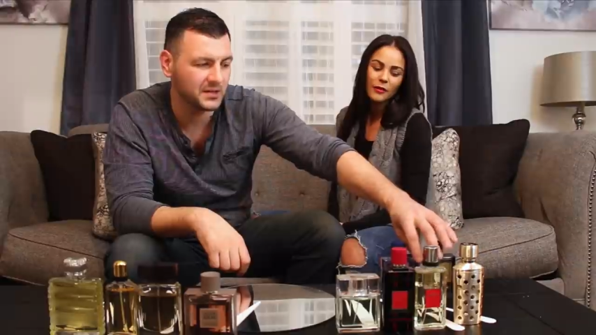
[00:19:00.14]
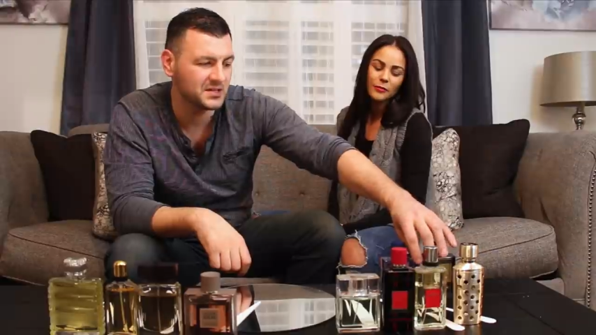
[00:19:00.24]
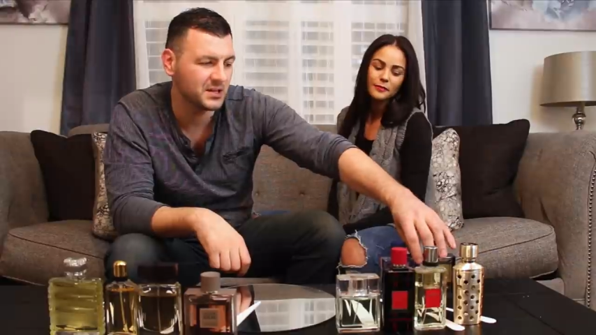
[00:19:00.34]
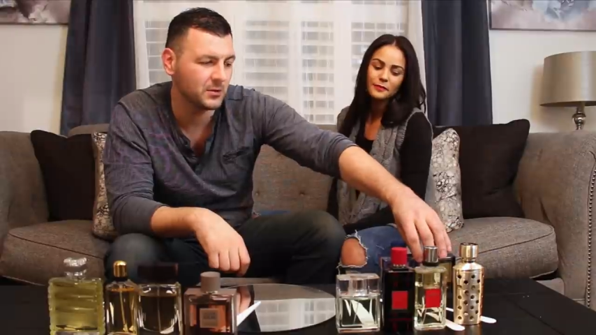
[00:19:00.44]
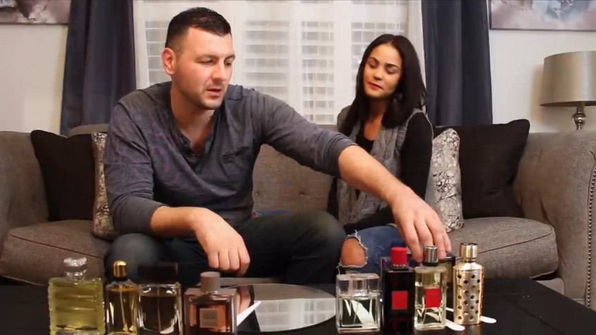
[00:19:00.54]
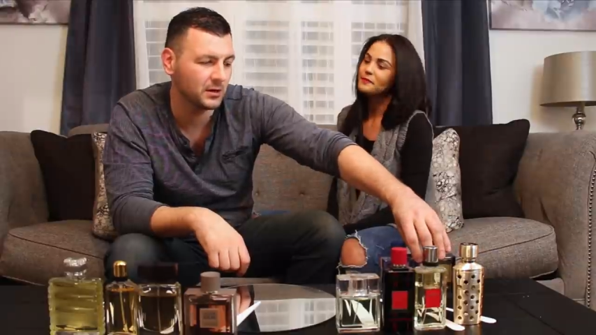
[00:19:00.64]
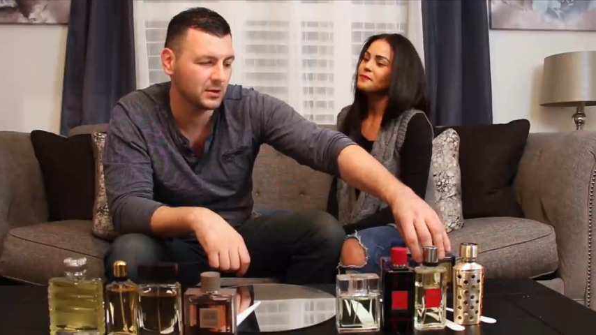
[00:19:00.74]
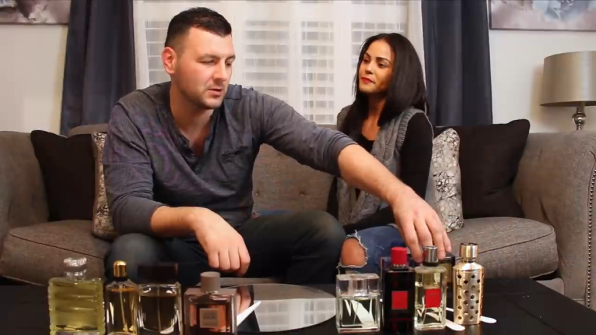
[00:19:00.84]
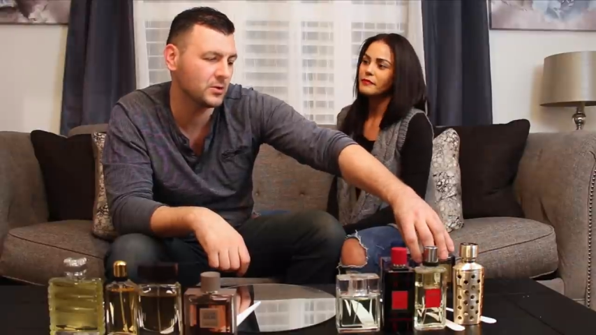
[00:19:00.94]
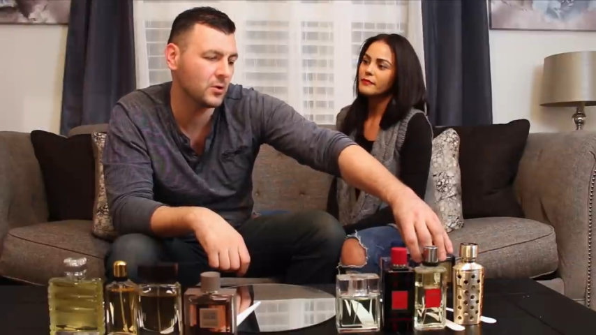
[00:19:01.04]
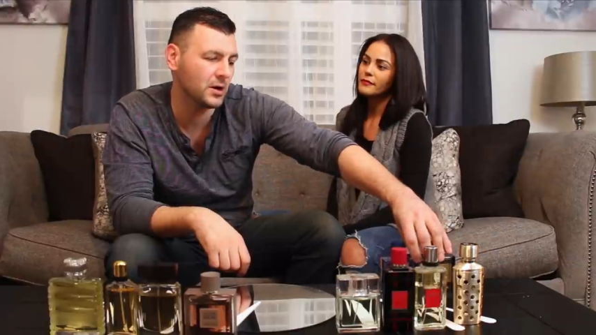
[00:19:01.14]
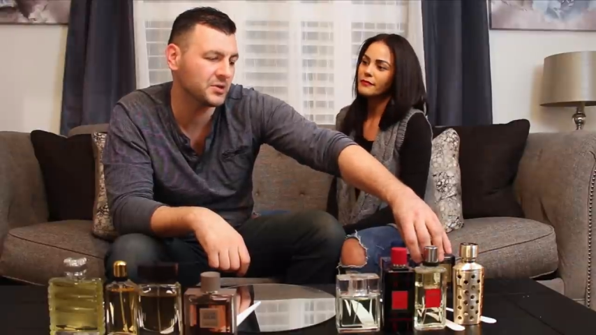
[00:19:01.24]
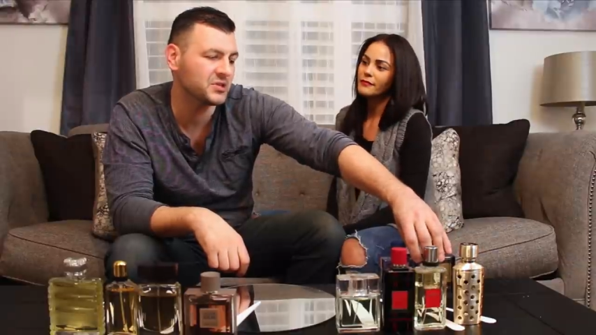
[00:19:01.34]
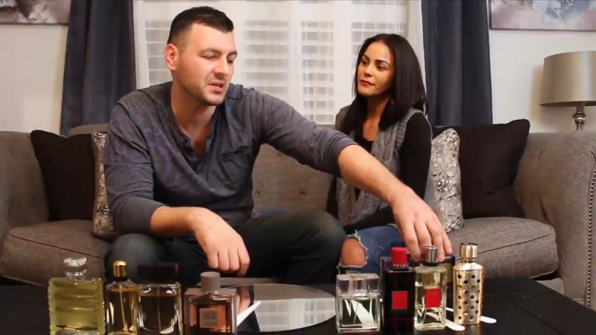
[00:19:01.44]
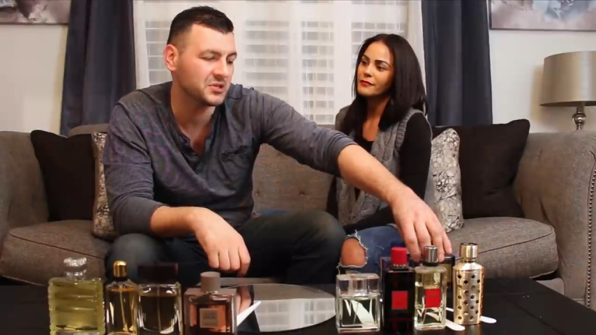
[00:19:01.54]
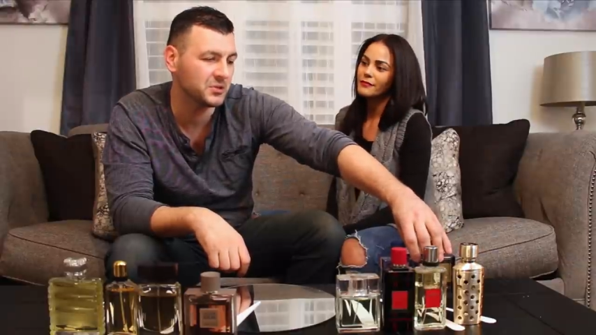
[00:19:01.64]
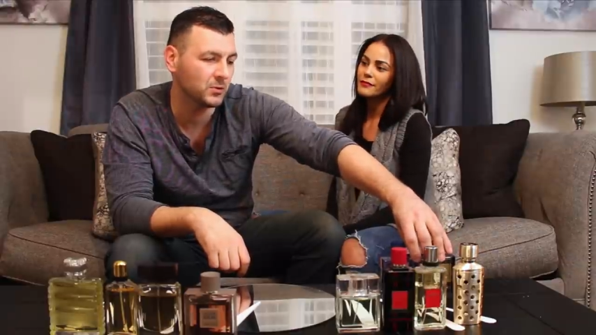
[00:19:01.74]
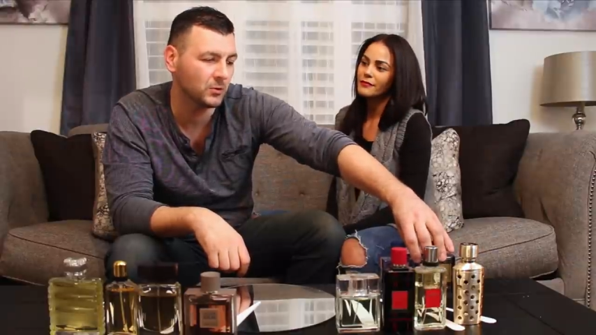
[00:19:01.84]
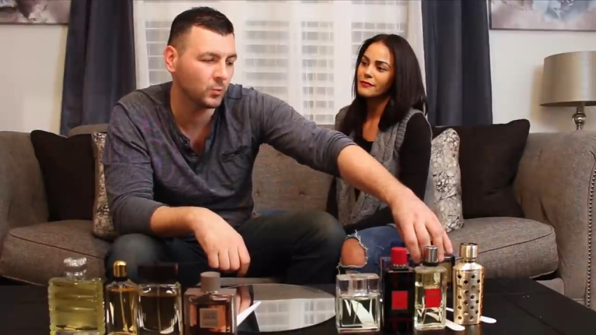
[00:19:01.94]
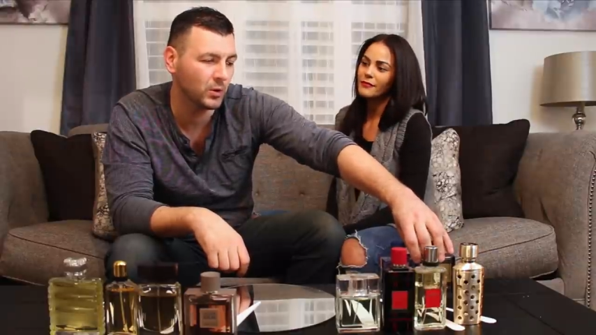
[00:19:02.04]
Speaker 1: considering, you know, our
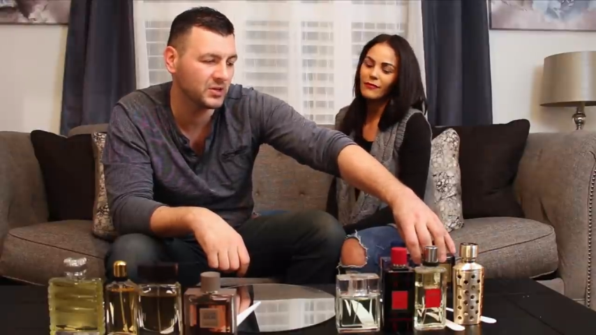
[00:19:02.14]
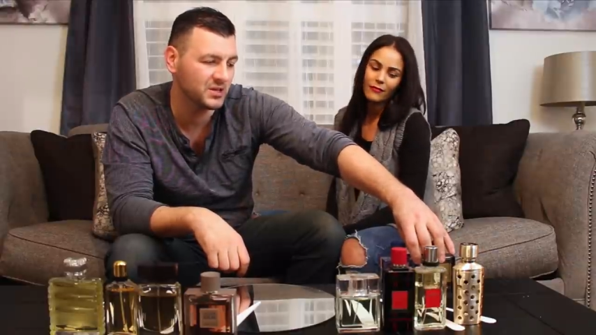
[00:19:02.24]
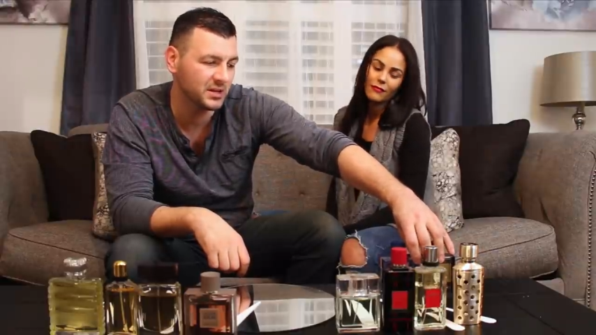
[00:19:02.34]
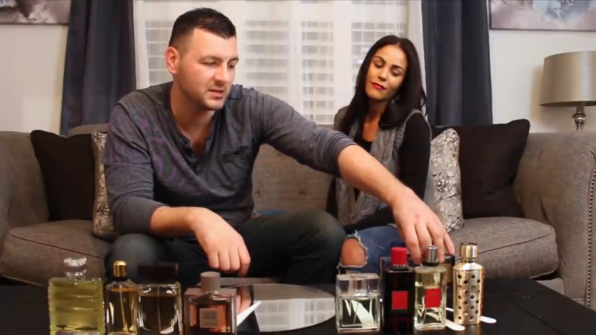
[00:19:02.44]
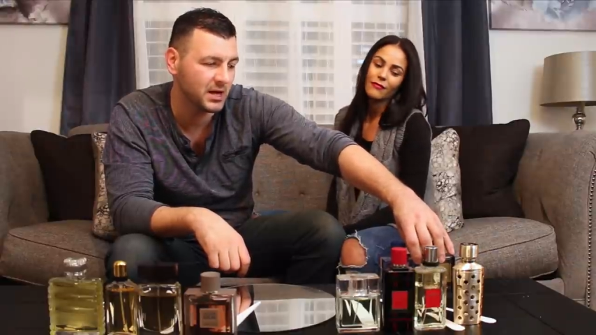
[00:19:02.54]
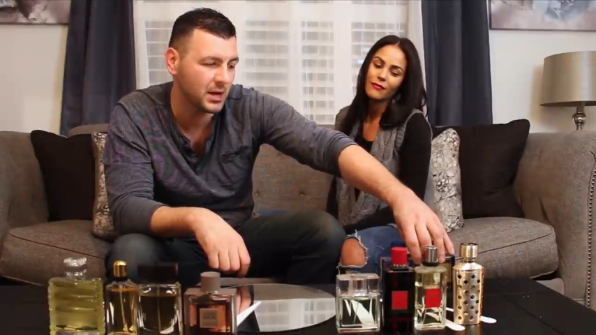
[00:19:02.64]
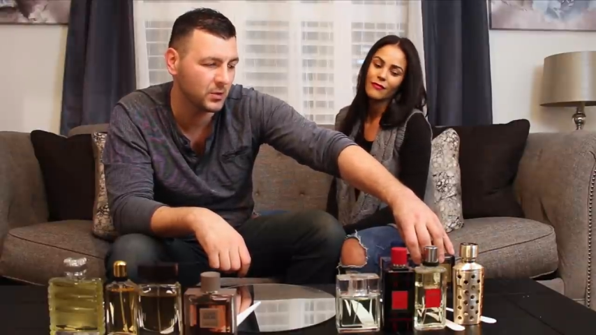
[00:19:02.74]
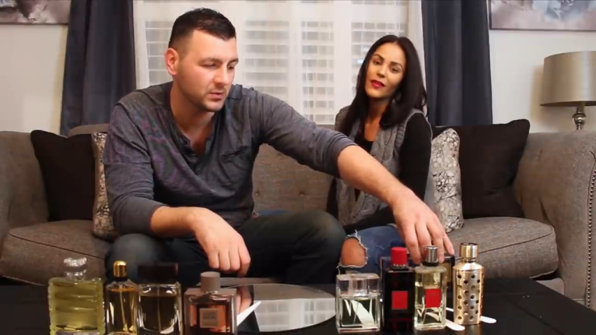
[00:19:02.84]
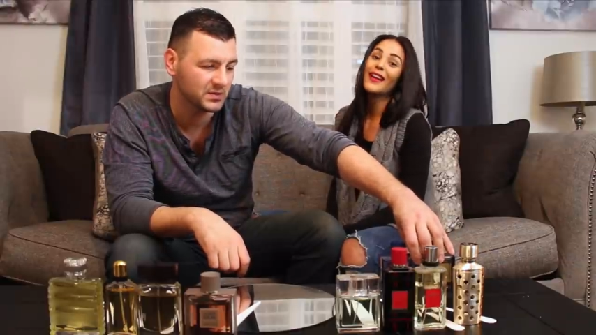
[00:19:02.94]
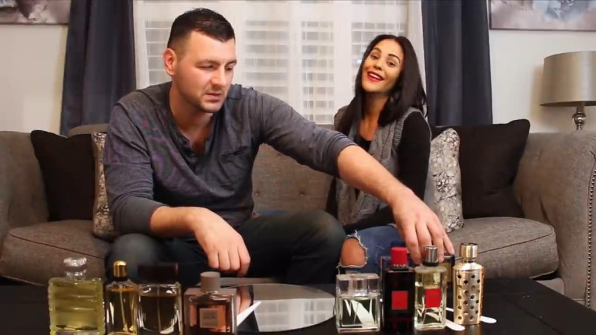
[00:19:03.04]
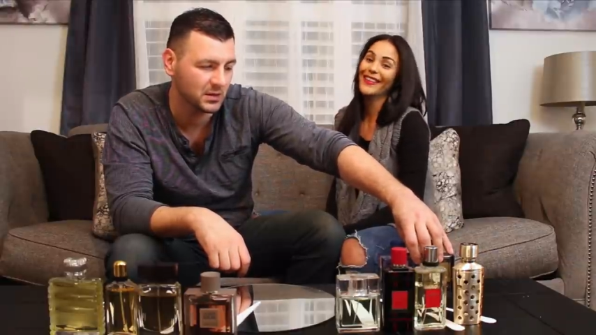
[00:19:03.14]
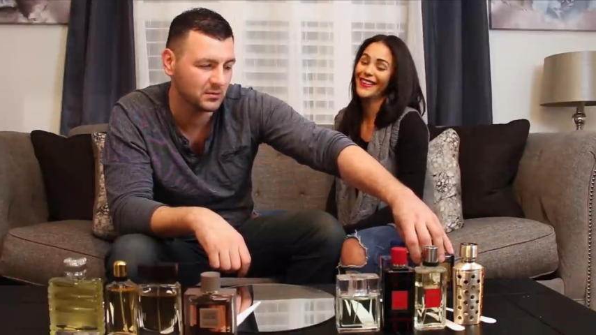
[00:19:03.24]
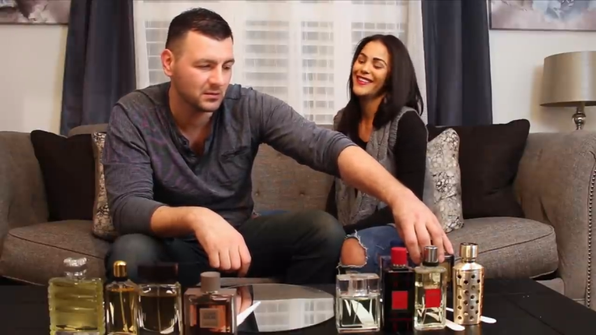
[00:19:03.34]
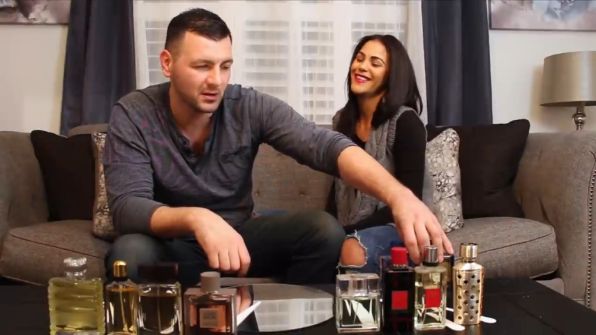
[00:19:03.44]
six year old wears Antaeus and